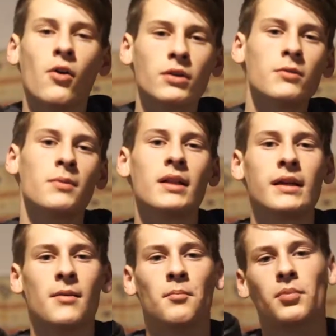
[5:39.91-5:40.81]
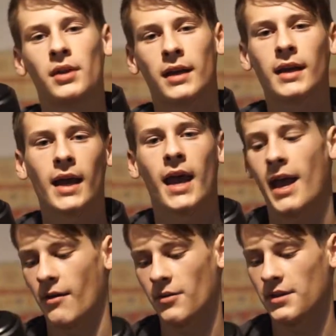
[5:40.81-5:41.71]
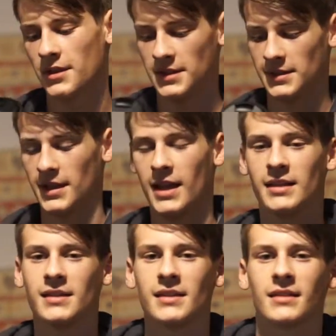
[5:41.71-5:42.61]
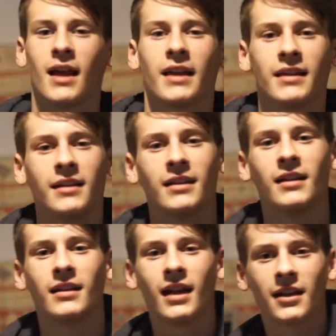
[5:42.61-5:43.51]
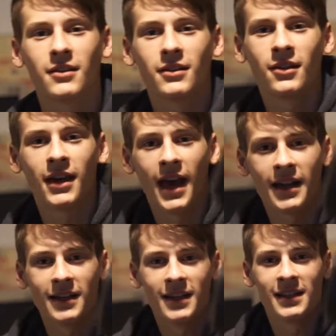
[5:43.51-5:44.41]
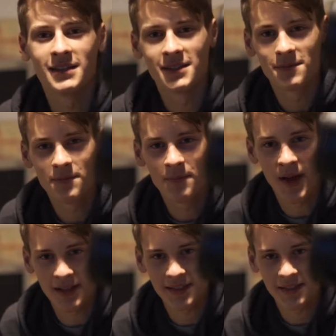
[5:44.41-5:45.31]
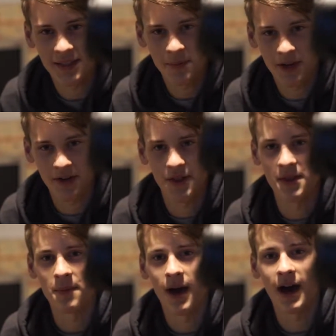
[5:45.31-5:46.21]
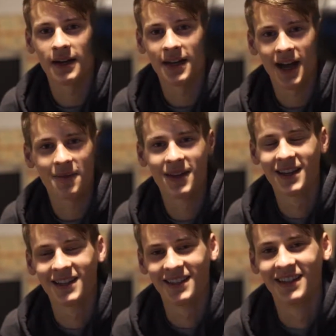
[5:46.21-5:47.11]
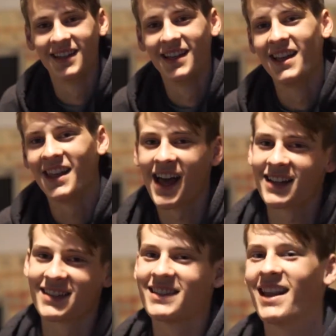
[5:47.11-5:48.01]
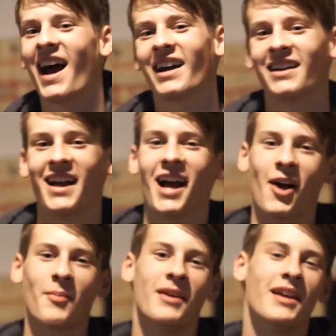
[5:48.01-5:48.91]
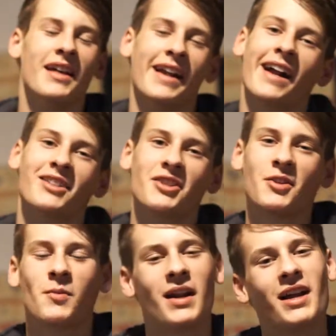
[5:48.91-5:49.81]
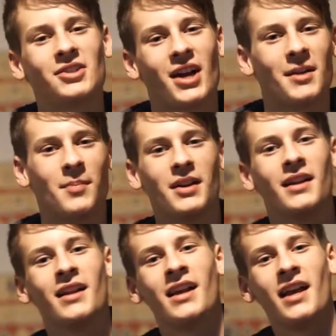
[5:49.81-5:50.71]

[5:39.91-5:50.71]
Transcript: only really complaint I have with this lens is, like, Like, look at it. It's basically bigger than the body. I mean, that is not gonna help. And actually, when I try to put it